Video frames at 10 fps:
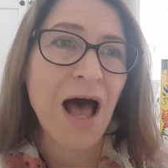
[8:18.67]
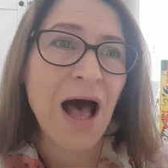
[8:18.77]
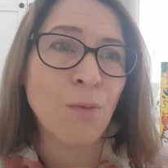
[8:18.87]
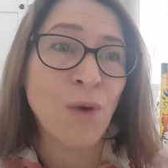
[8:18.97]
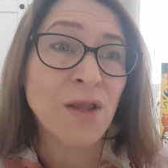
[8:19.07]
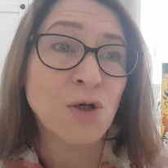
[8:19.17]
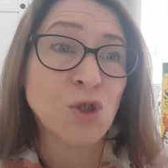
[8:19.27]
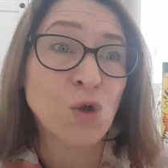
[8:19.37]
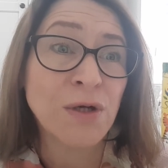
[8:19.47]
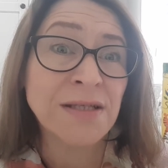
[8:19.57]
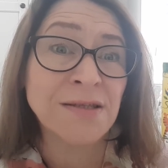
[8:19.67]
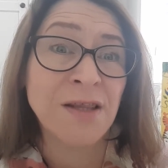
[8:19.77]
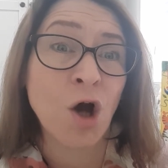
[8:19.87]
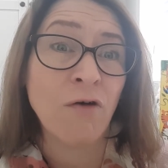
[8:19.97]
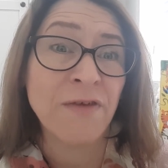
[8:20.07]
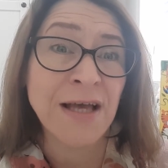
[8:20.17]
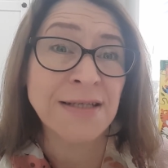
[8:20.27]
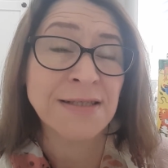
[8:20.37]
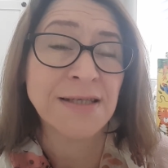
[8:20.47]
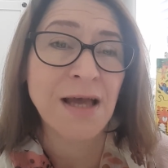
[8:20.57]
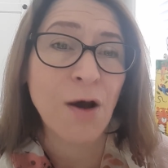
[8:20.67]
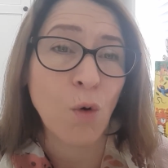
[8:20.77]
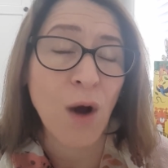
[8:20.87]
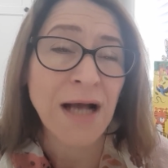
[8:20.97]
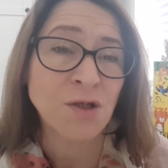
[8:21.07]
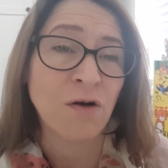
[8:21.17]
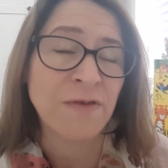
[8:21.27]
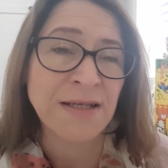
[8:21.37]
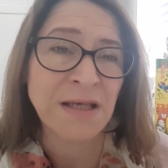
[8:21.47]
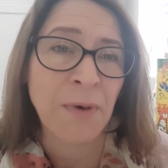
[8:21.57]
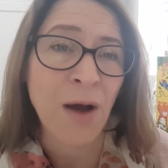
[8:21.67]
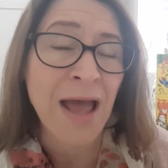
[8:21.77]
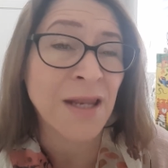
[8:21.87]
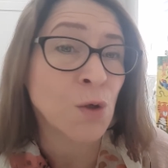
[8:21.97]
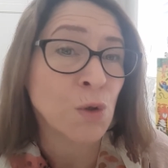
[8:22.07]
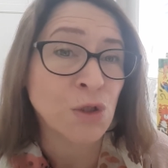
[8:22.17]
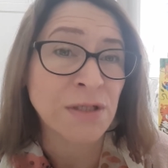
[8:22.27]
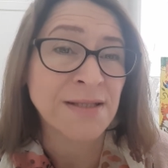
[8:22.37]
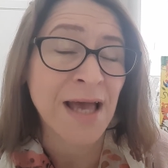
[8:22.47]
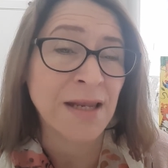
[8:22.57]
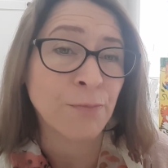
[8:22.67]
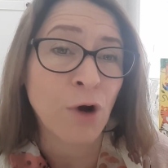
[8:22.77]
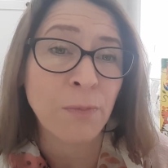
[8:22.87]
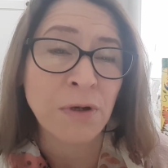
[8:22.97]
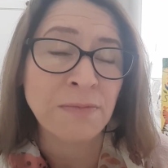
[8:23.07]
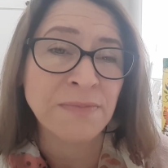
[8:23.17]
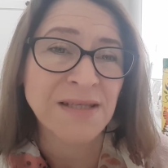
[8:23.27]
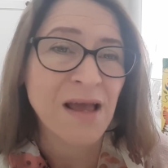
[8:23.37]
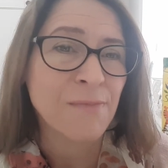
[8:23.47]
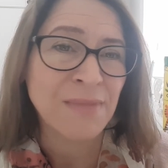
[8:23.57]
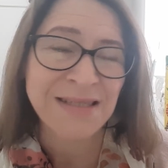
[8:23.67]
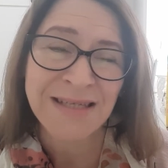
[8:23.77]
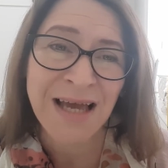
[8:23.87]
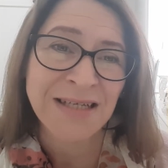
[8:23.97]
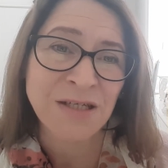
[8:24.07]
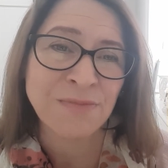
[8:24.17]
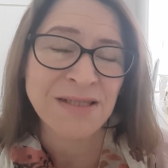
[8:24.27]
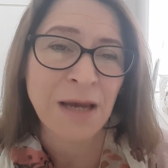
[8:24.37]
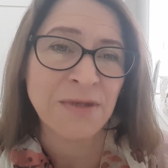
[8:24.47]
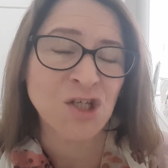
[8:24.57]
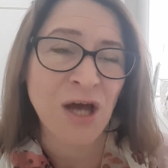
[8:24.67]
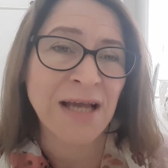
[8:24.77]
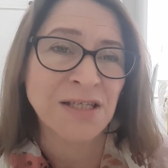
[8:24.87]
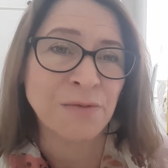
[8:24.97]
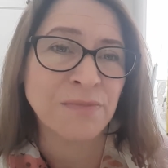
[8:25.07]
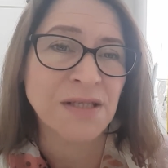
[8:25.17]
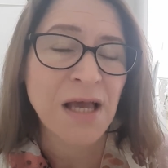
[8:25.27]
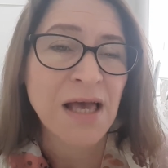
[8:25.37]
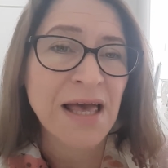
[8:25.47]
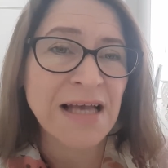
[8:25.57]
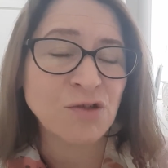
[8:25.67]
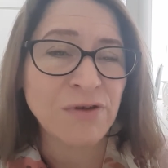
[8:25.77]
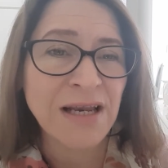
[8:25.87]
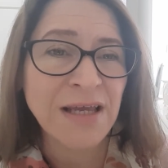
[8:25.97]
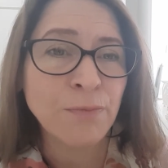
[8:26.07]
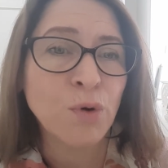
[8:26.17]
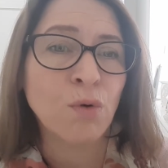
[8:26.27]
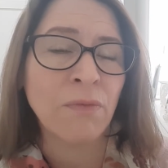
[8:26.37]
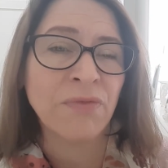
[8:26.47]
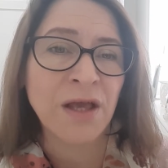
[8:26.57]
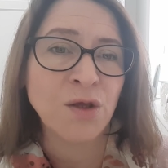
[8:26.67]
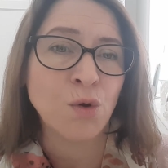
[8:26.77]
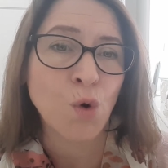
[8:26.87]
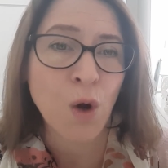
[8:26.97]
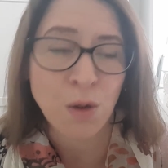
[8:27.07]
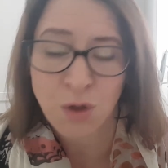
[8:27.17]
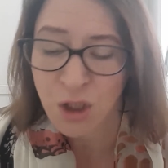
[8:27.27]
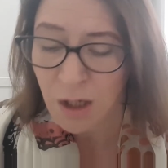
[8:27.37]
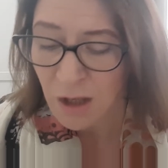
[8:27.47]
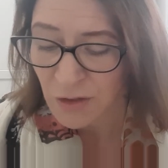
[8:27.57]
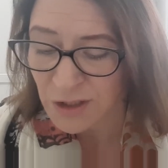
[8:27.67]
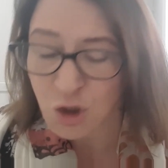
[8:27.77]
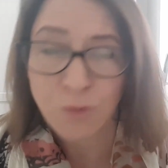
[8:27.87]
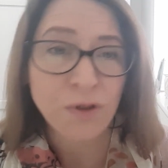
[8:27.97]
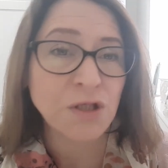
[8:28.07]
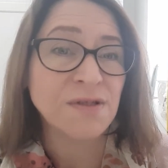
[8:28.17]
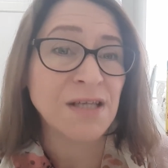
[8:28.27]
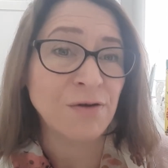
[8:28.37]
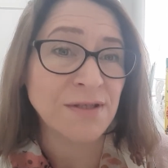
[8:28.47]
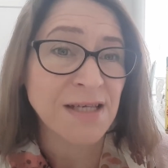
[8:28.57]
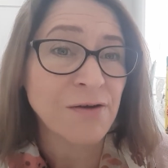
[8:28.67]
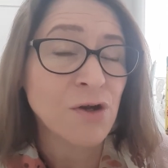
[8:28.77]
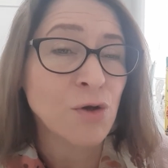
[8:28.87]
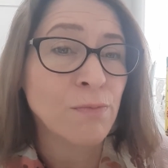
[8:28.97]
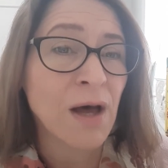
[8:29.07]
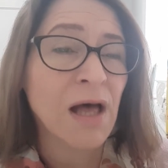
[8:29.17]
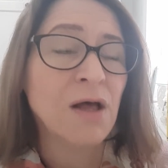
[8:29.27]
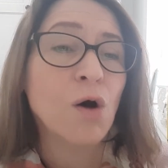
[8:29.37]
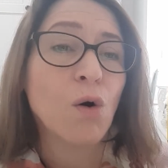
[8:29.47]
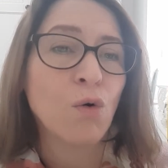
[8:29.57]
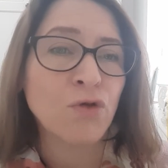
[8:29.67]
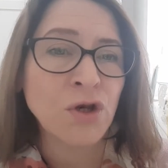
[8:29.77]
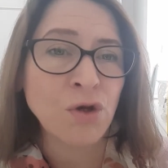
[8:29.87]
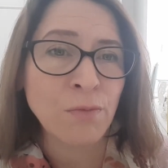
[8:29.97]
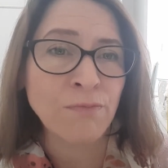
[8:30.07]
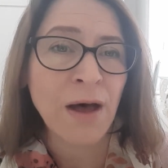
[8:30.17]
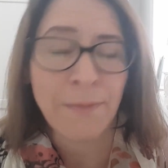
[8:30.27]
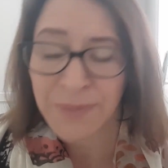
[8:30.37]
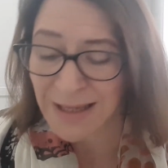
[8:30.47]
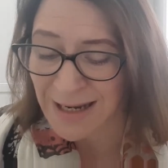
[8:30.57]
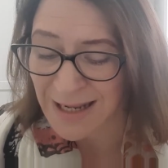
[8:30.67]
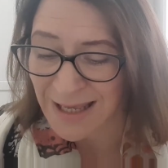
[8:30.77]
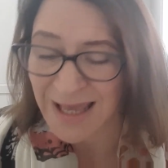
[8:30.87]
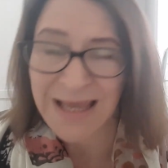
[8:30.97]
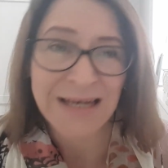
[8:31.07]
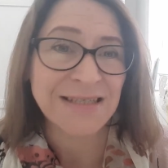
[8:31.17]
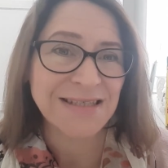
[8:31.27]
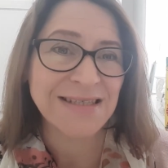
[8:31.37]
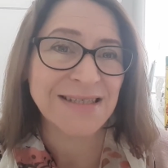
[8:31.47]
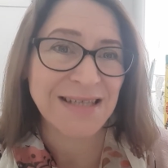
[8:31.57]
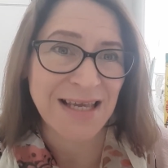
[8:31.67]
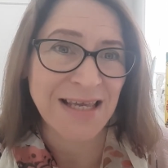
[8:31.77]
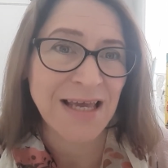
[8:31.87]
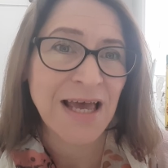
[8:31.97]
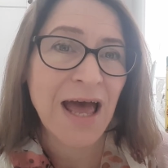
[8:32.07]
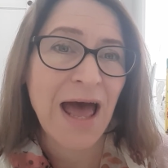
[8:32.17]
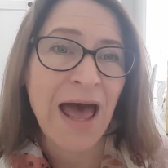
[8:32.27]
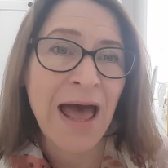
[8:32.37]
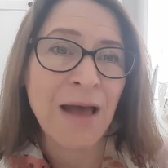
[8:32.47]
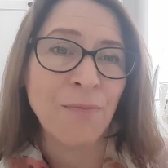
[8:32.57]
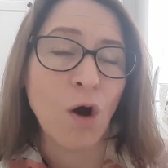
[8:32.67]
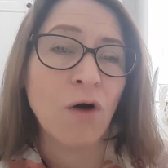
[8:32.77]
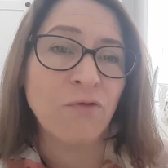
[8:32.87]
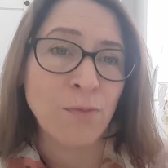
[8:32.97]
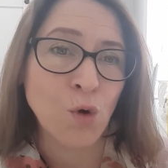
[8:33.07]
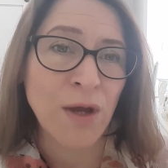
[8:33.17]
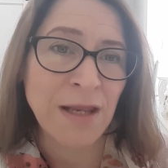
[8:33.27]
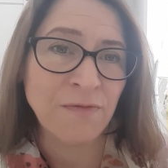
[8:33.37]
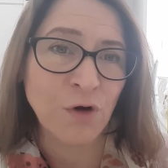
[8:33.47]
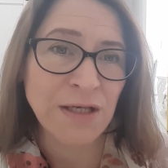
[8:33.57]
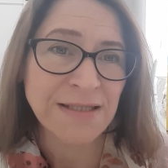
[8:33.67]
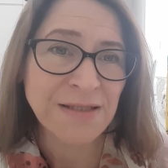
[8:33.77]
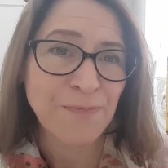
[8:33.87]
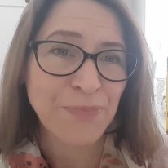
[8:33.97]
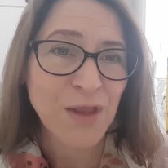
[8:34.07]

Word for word: And when you're talking to the office or head office about any orders, any problems, missing items, damaged items, it's really important that you quote the W00 number or the number beginning in C um, from your invoice.